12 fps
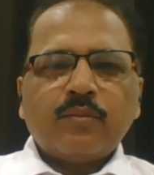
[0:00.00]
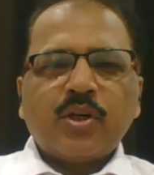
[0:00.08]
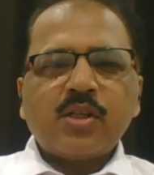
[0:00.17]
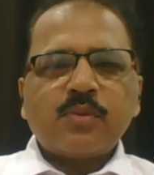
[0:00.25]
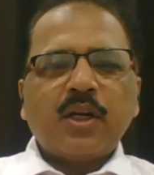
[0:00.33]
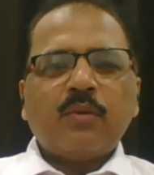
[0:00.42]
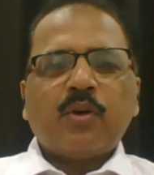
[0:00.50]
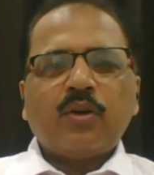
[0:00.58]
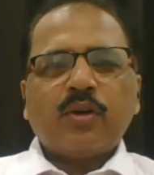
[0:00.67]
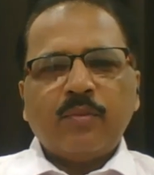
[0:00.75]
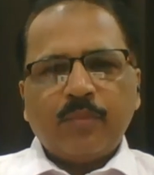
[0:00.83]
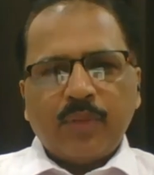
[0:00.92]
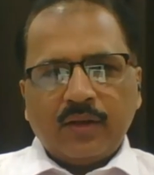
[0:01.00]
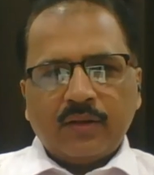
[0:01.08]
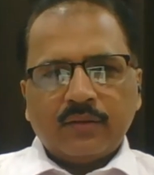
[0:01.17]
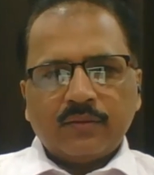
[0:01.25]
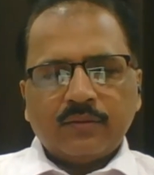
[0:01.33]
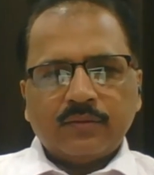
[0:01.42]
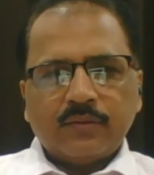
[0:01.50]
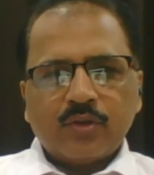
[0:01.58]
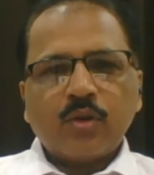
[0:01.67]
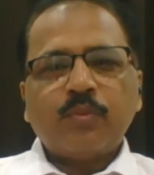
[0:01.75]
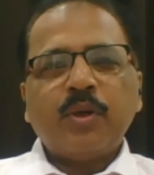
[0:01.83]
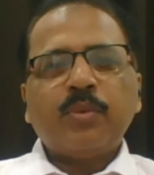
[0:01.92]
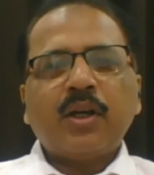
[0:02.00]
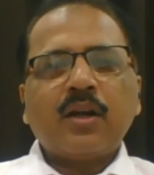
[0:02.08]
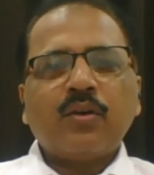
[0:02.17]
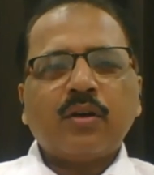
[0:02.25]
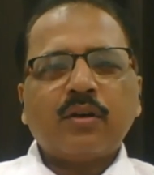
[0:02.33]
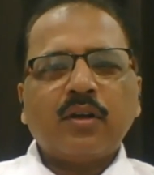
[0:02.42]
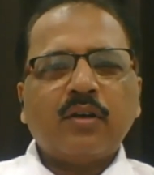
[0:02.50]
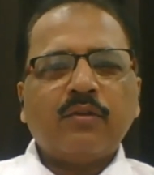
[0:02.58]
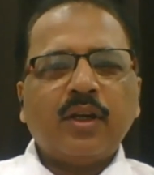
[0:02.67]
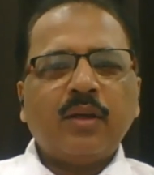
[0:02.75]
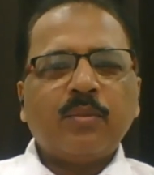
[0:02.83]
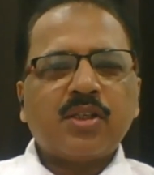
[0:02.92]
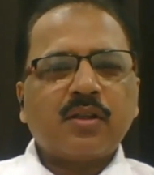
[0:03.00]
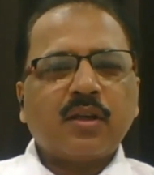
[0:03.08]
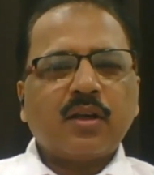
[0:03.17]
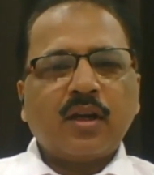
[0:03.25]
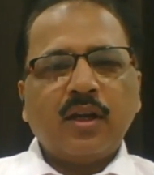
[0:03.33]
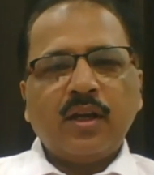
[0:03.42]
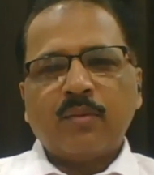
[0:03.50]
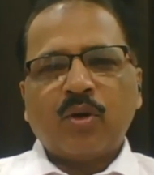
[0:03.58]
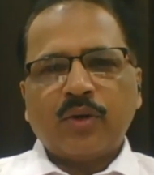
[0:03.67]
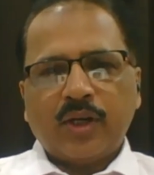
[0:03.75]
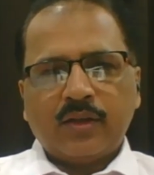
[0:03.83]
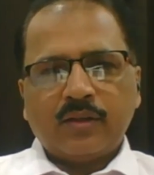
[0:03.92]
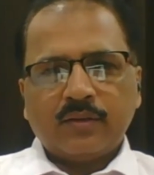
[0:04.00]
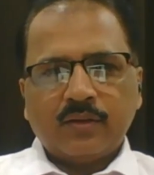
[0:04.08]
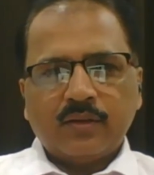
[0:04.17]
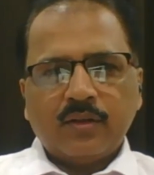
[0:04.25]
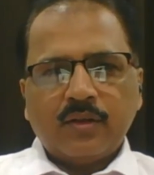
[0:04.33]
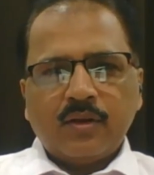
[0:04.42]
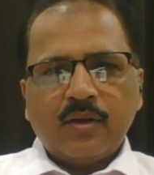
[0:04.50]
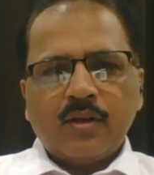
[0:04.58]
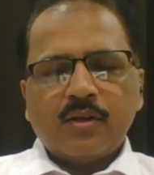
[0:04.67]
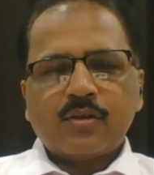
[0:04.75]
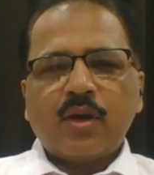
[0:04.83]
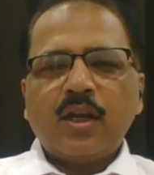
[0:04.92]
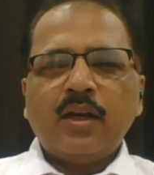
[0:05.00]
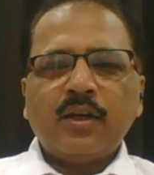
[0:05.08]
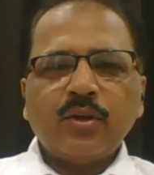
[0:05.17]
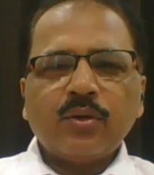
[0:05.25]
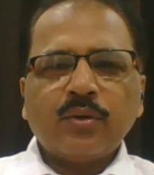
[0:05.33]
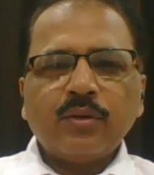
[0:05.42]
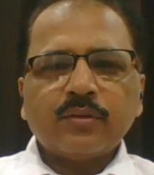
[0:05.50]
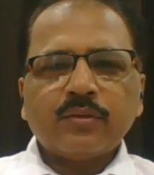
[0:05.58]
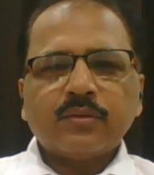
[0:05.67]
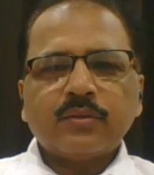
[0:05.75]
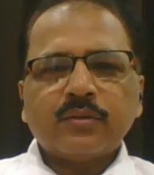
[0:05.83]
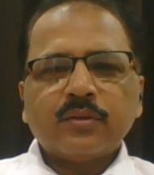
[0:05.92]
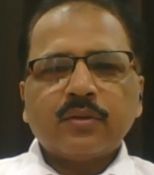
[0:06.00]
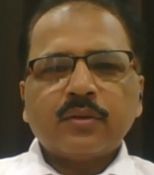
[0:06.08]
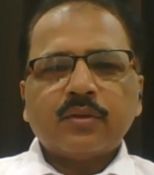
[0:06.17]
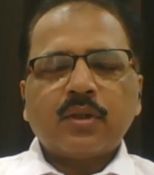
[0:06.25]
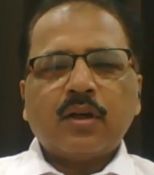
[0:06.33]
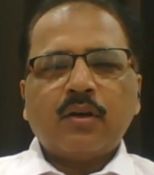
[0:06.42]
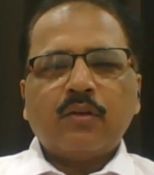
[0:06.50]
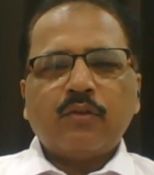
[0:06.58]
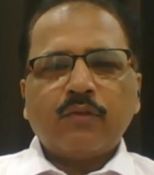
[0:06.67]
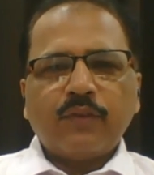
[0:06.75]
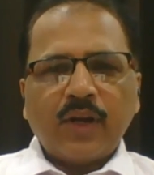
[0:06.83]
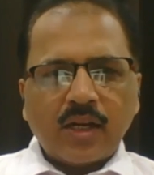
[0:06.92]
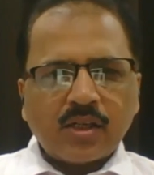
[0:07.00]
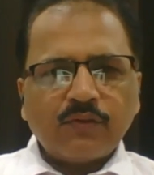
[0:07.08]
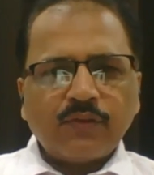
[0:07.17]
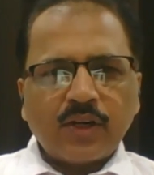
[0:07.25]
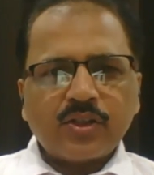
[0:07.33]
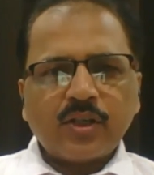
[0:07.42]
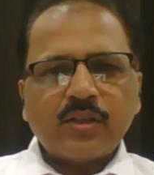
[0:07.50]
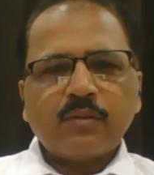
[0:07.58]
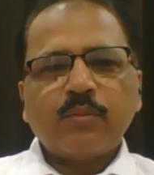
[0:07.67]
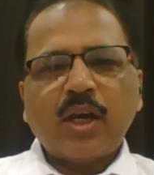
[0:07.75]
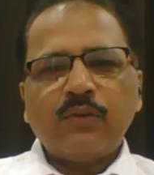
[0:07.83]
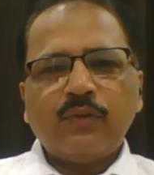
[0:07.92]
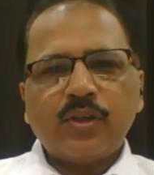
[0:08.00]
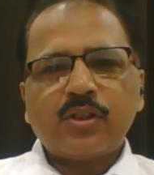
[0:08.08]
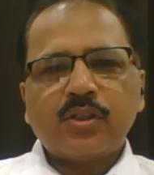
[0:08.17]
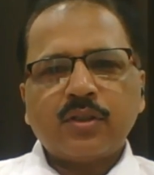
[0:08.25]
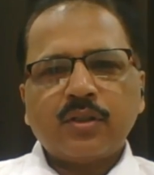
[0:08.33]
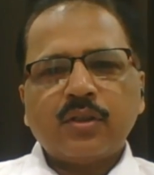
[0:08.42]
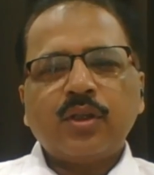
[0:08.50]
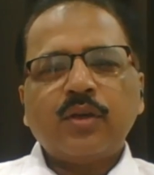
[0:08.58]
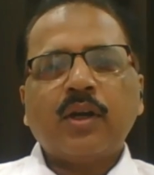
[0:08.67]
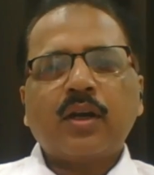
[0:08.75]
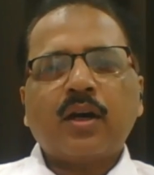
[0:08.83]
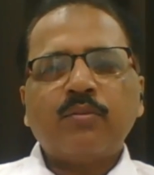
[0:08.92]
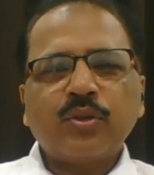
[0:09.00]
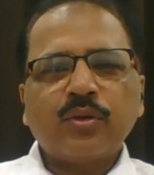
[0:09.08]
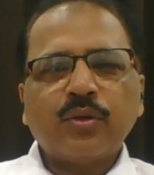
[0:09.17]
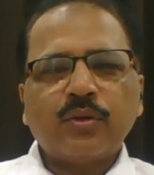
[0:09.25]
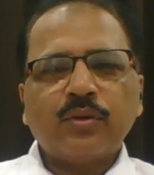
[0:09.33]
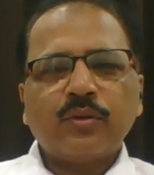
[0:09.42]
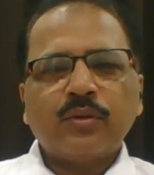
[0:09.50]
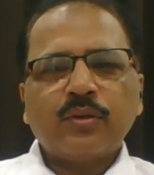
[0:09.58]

principal amount I am paying. So people are not very much clear about it. So I let you know the financial function by which you will come to know